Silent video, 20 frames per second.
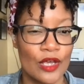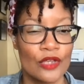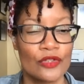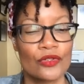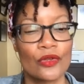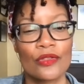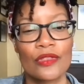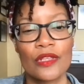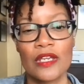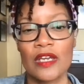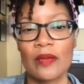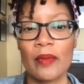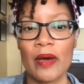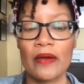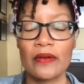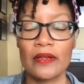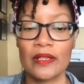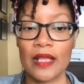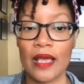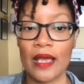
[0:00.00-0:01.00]
So think
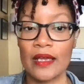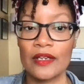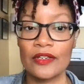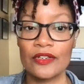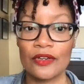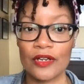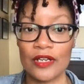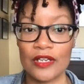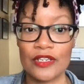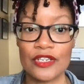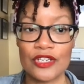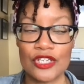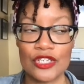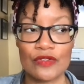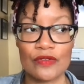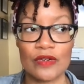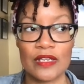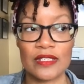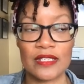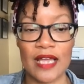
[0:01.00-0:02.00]
about that in your
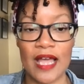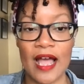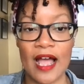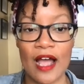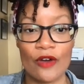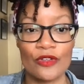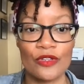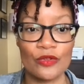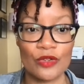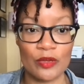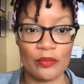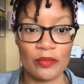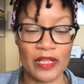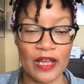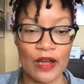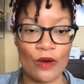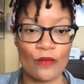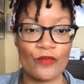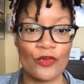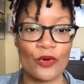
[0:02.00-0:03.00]
industry as to how you can be
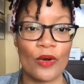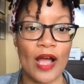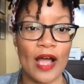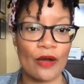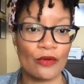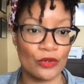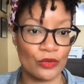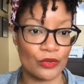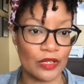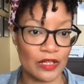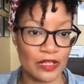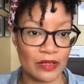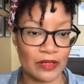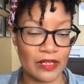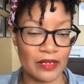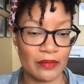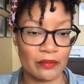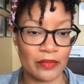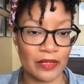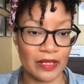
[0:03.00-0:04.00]
helpful, how you can
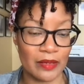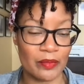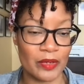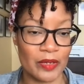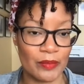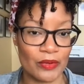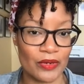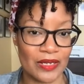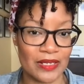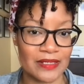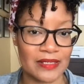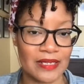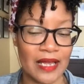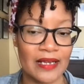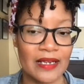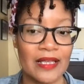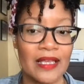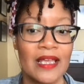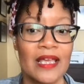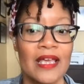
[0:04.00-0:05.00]
get people
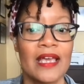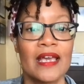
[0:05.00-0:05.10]
excited,